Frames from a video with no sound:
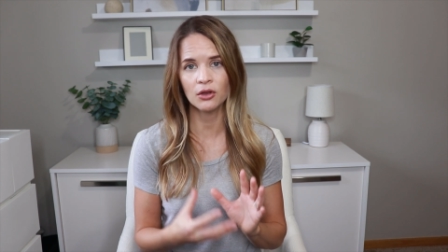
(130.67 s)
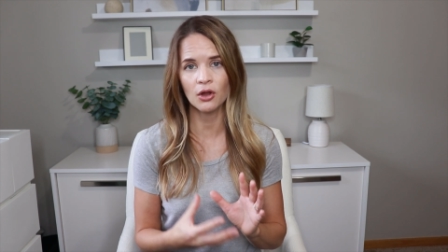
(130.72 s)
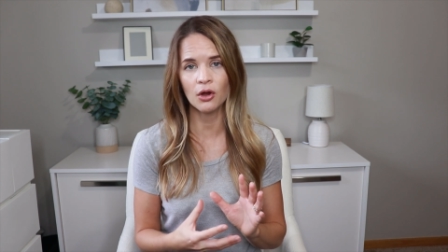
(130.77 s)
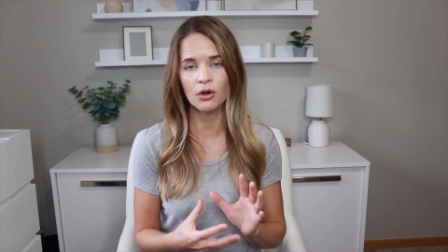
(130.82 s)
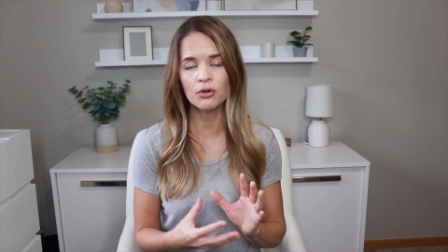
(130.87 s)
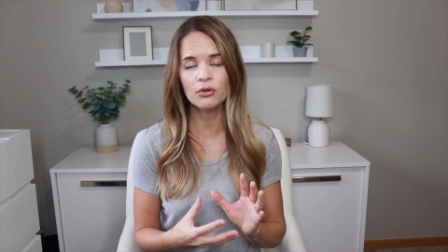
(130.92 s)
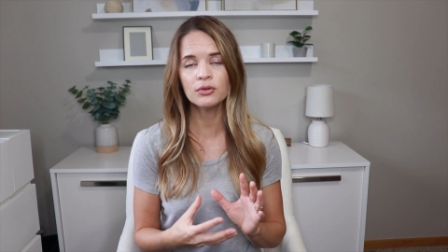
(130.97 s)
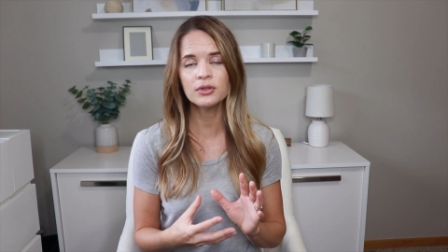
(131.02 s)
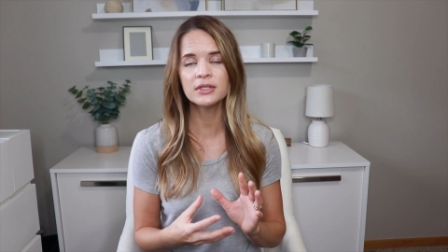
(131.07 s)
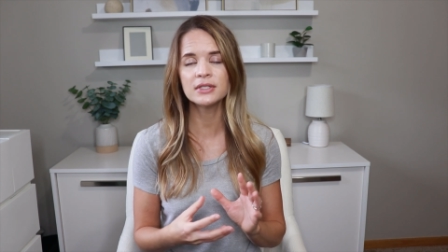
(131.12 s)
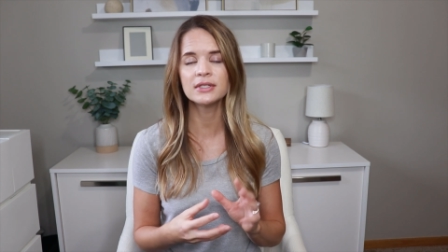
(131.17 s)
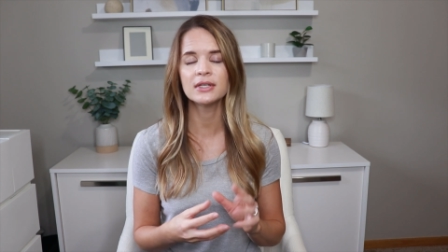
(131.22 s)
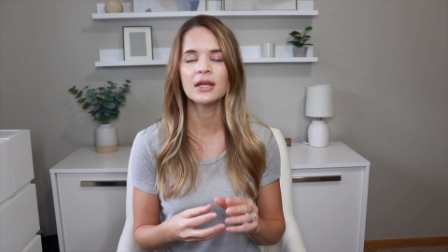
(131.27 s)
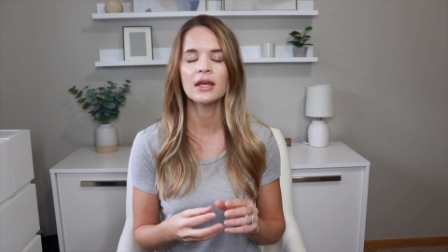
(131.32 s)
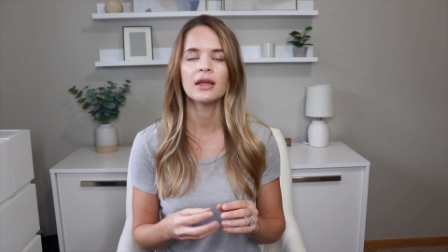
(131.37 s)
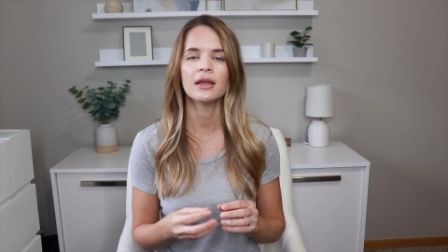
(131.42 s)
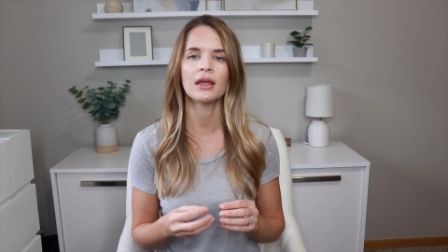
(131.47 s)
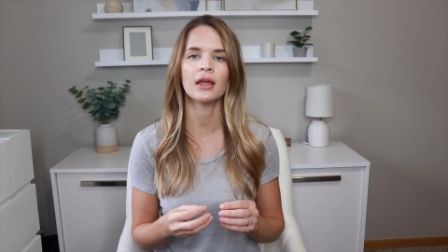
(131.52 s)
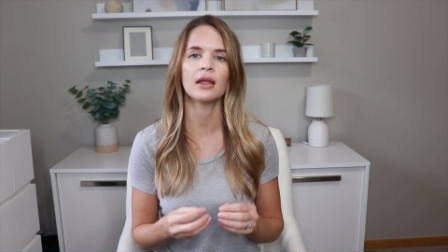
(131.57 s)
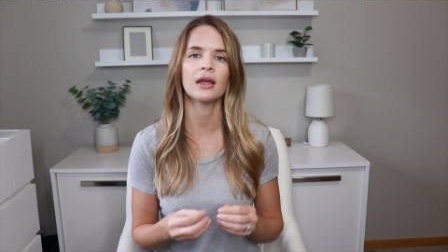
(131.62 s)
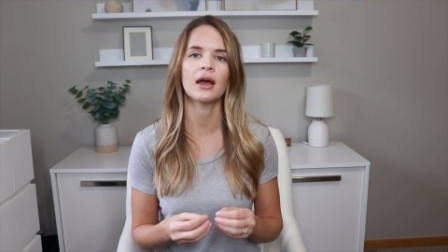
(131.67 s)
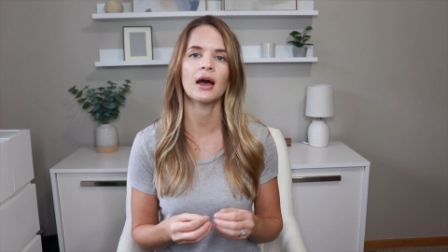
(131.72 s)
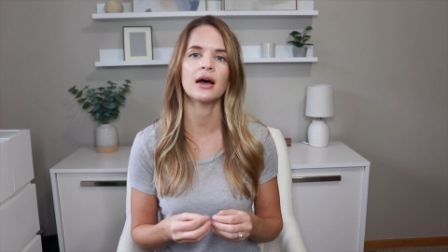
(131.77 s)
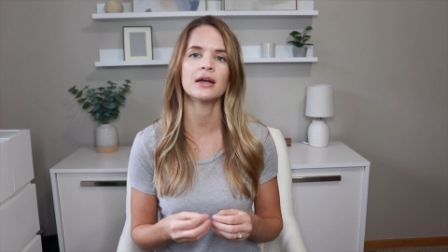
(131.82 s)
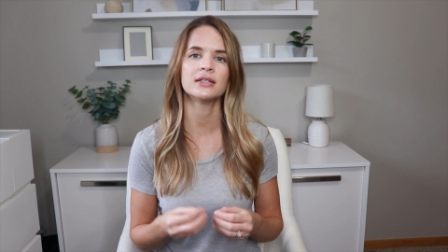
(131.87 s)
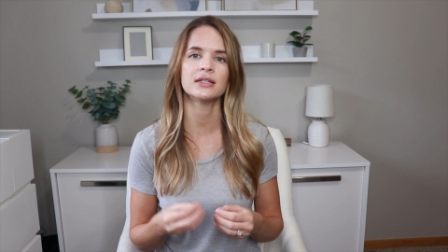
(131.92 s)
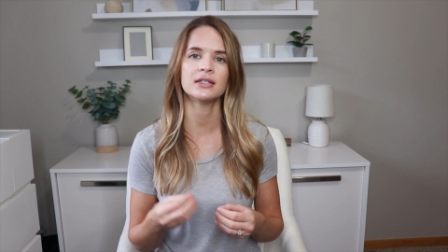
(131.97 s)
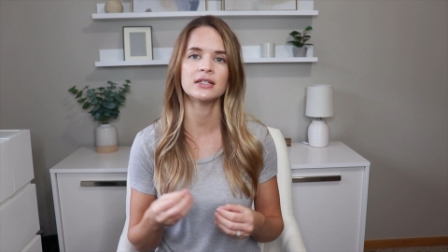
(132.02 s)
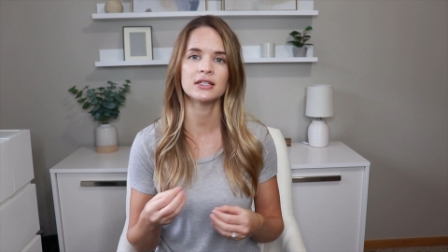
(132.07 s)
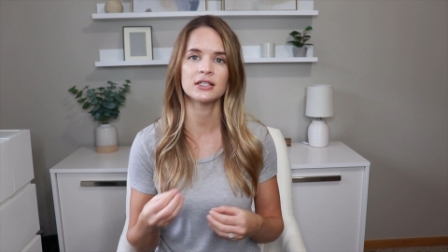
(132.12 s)
nodes can
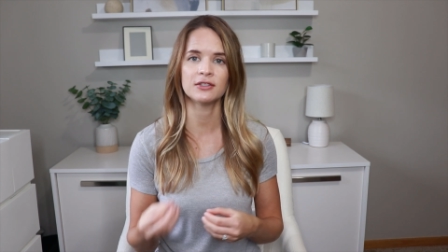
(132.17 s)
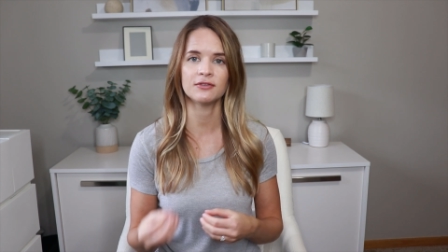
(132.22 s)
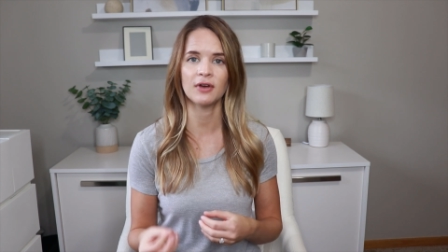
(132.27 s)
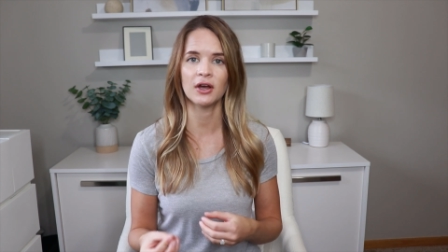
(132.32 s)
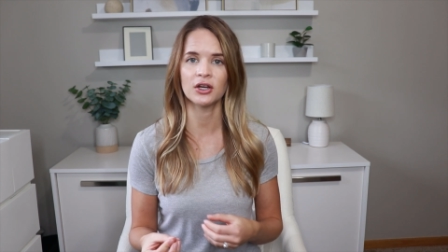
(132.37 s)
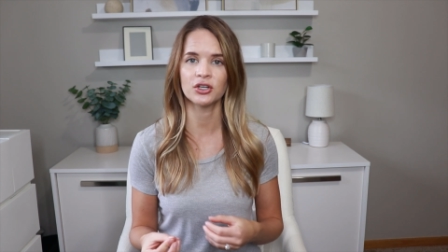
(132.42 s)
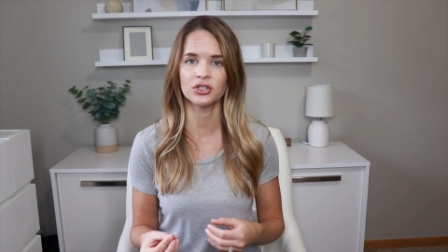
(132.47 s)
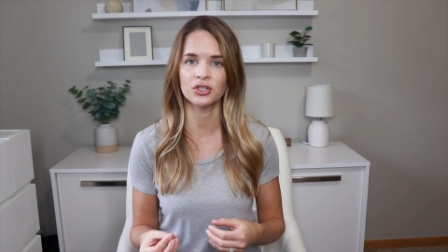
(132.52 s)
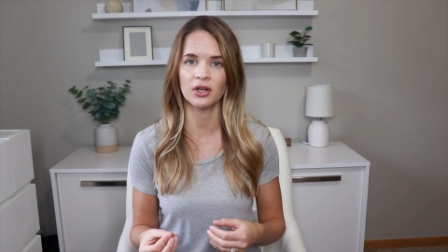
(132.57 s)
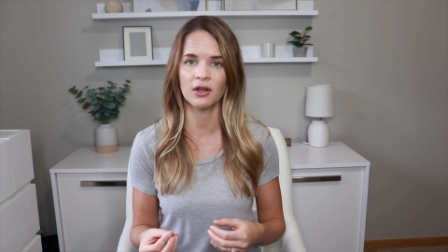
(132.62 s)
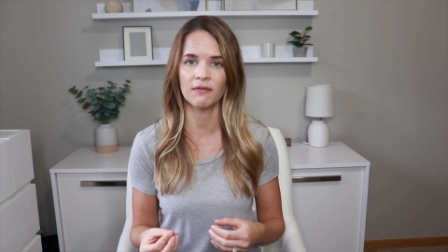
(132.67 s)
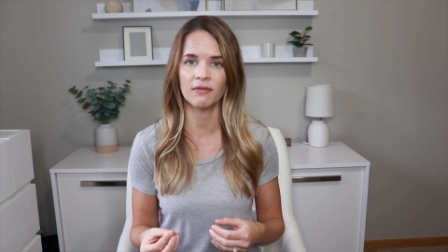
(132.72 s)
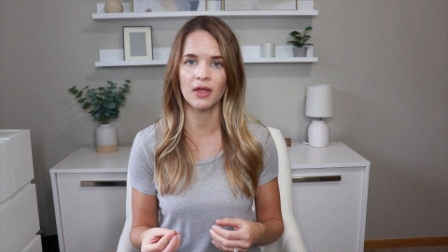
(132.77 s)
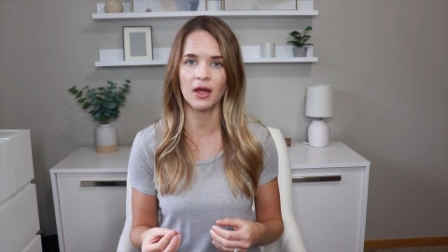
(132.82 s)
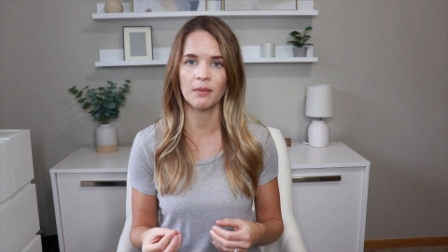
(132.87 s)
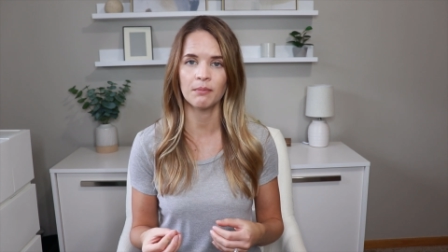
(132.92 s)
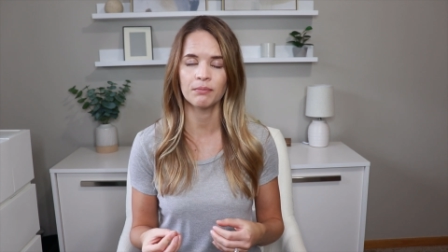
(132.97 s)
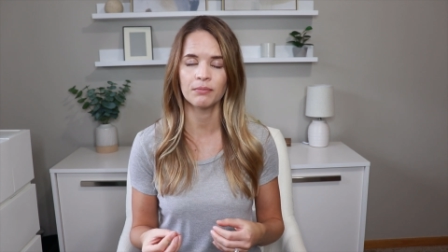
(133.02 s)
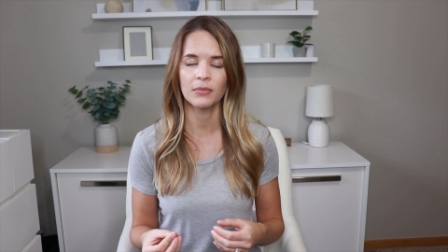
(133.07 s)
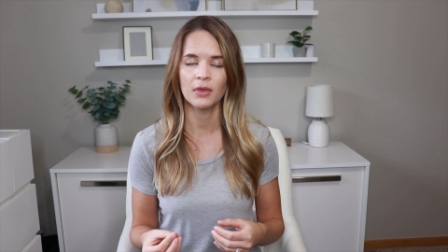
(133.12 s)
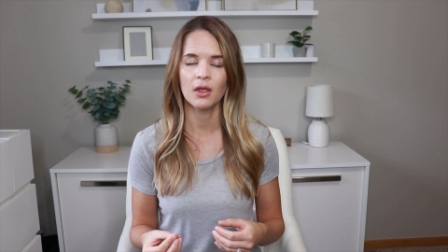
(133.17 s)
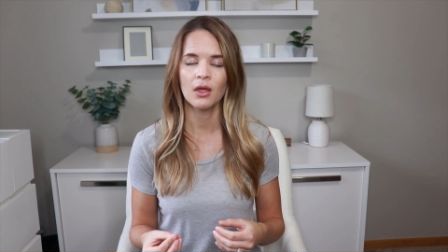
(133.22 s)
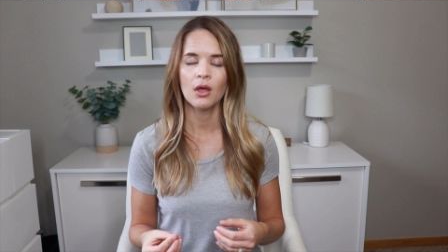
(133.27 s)
cause a dysfunction of them